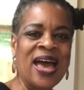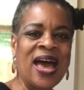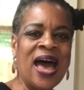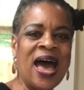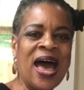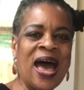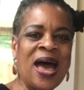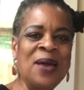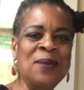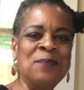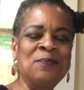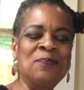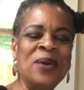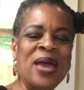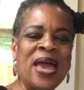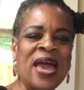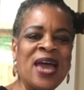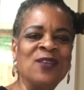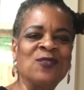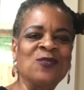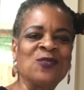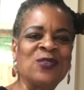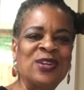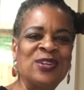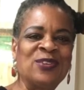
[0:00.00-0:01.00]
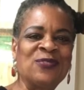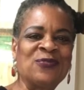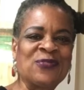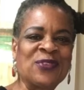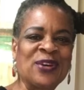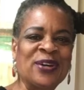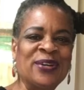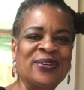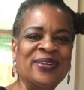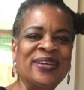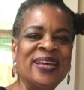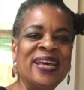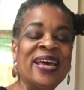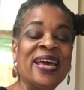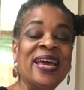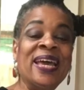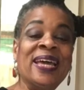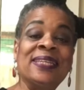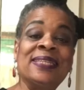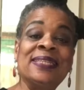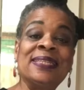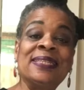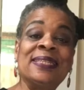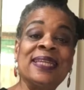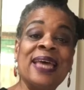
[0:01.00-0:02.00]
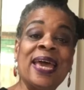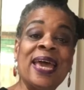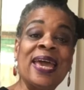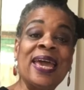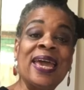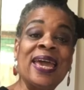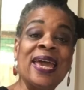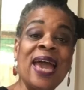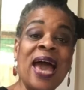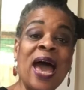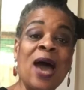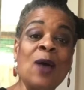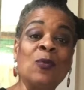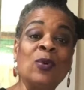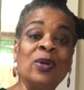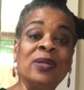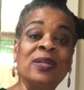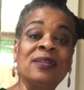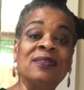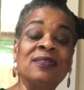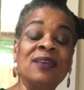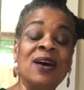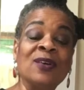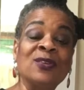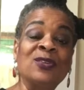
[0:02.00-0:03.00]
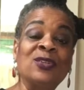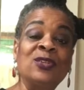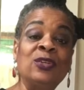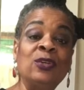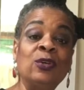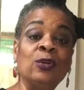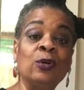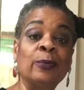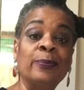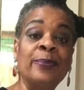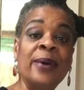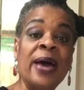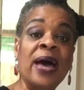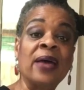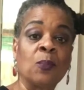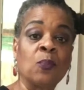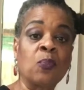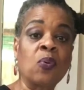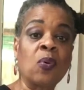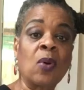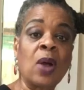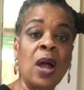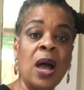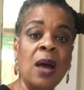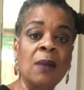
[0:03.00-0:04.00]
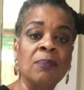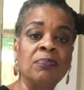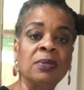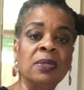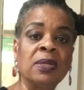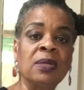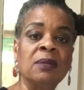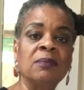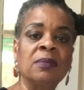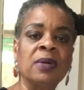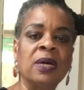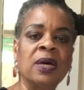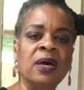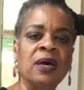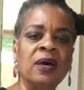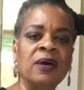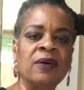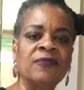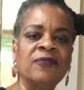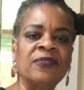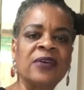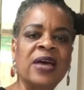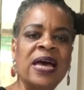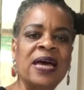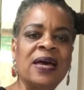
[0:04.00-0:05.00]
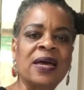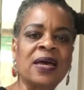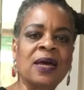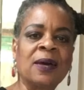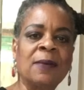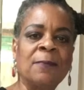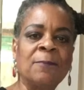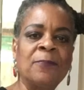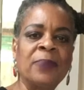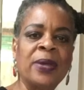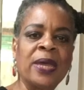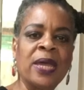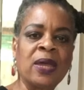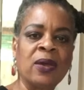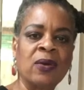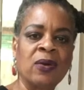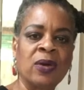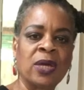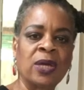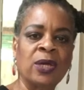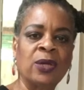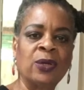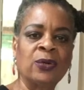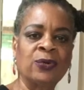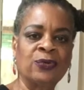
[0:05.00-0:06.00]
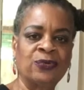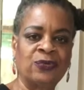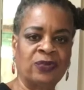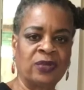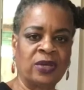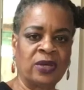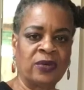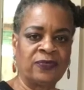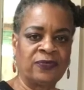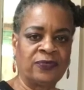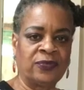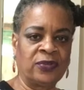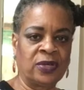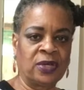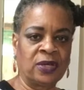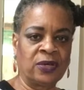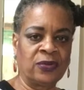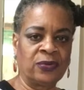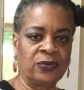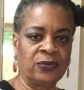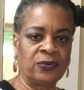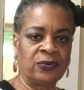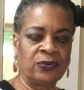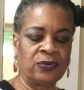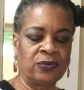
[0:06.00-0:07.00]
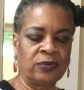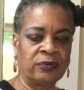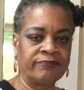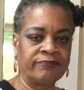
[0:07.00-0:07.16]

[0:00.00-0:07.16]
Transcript: I'm Pat Renfro, and today I want to talk to you about the problem of comparing yourself to others.